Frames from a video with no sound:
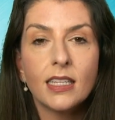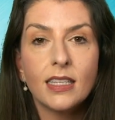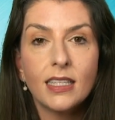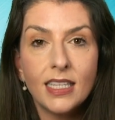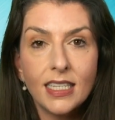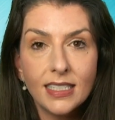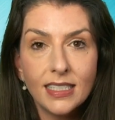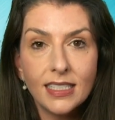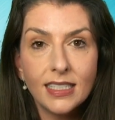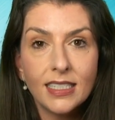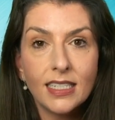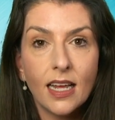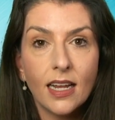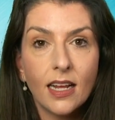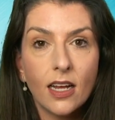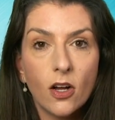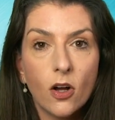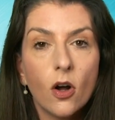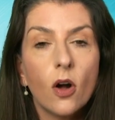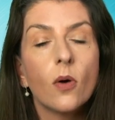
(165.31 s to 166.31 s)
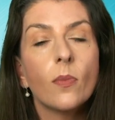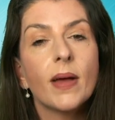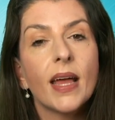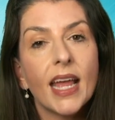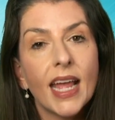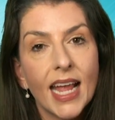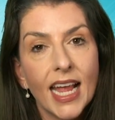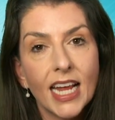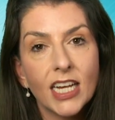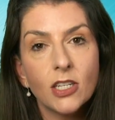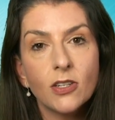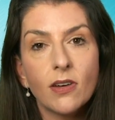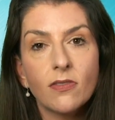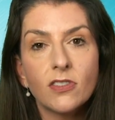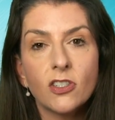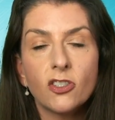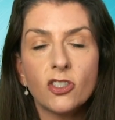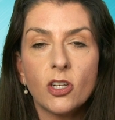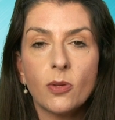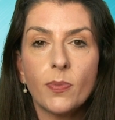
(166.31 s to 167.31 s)
This is done at home and you
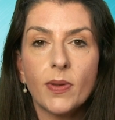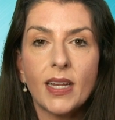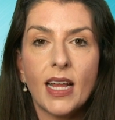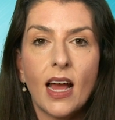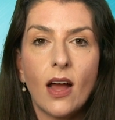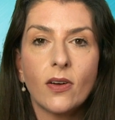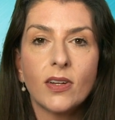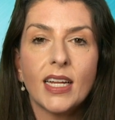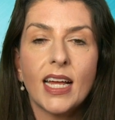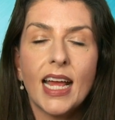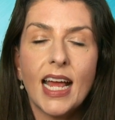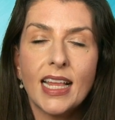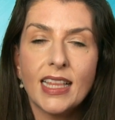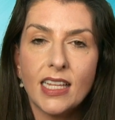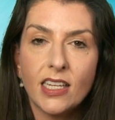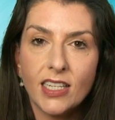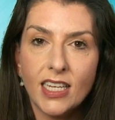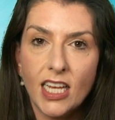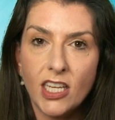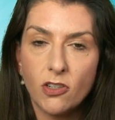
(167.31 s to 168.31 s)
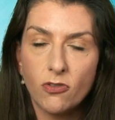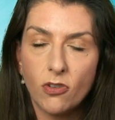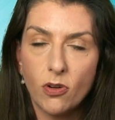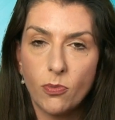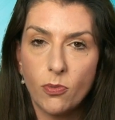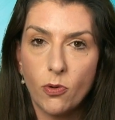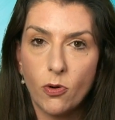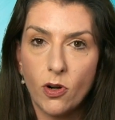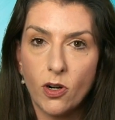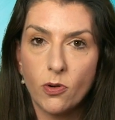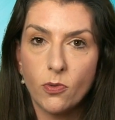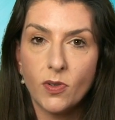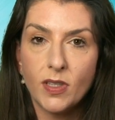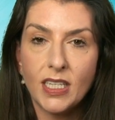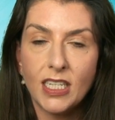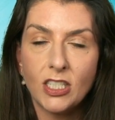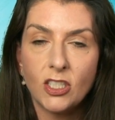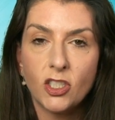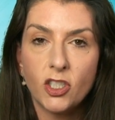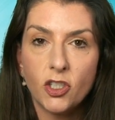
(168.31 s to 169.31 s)
have to ship it out and they'll get your report
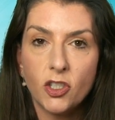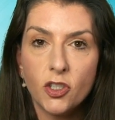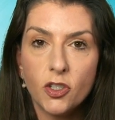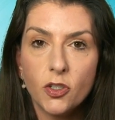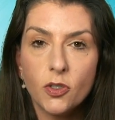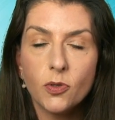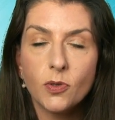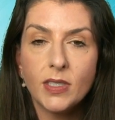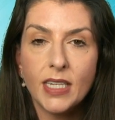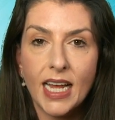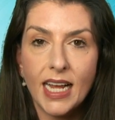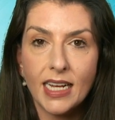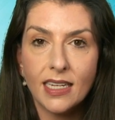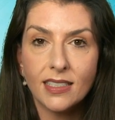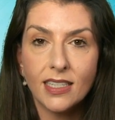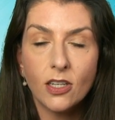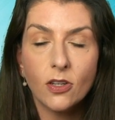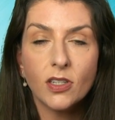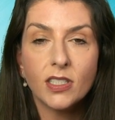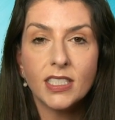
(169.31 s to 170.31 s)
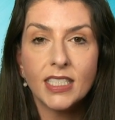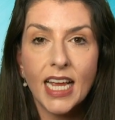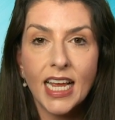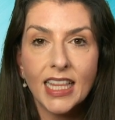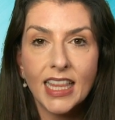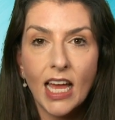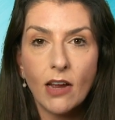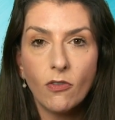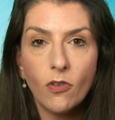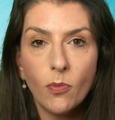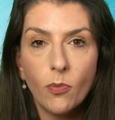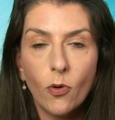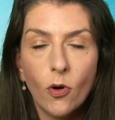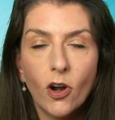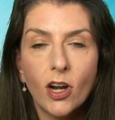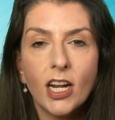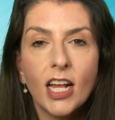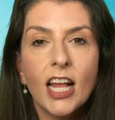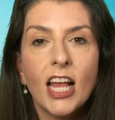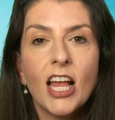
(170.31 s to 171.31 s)
within two days. And you can take that
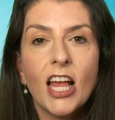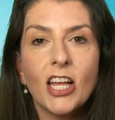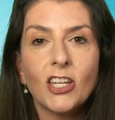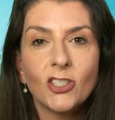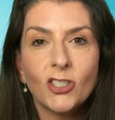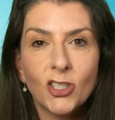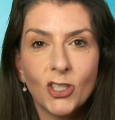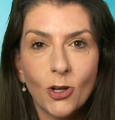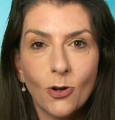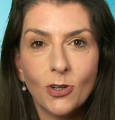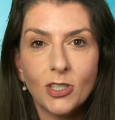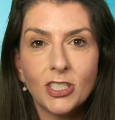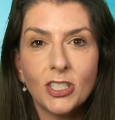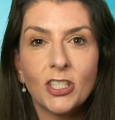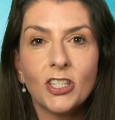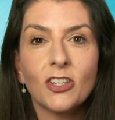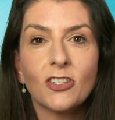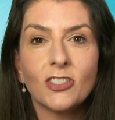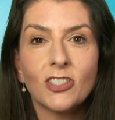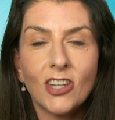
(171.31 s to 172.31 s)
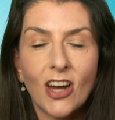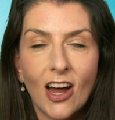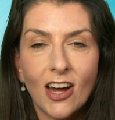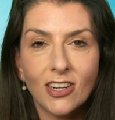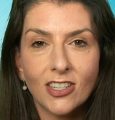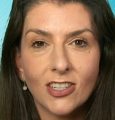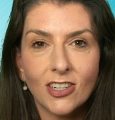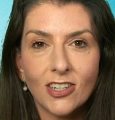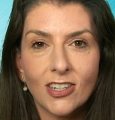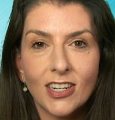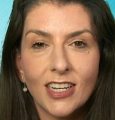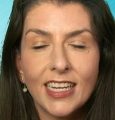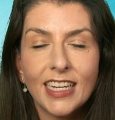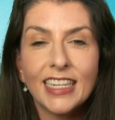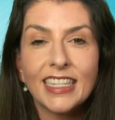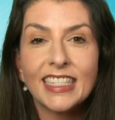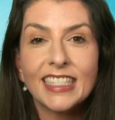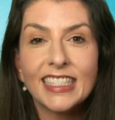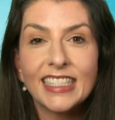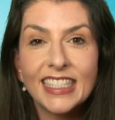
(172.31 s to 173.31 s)
report and show it to your doctor.
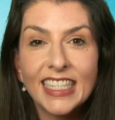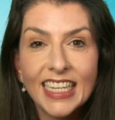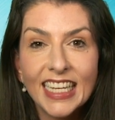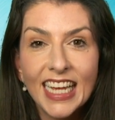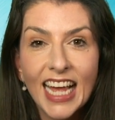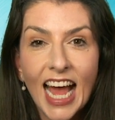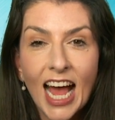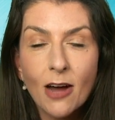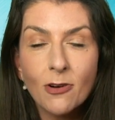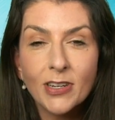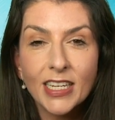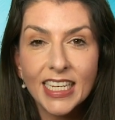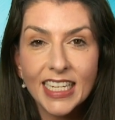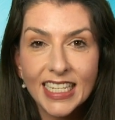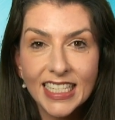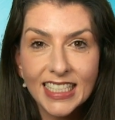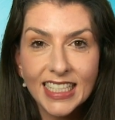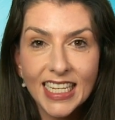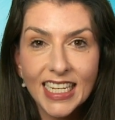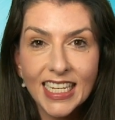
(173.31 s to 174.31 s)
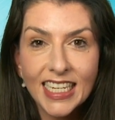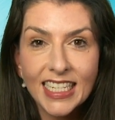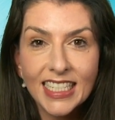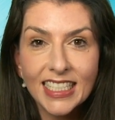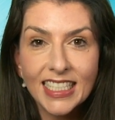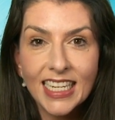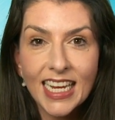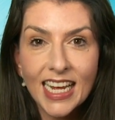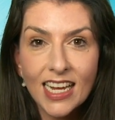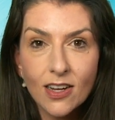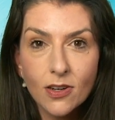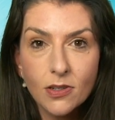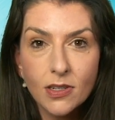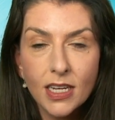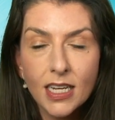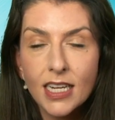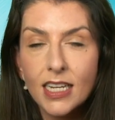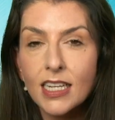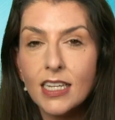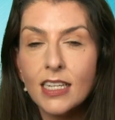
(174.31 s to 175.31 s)
See how easy it is now?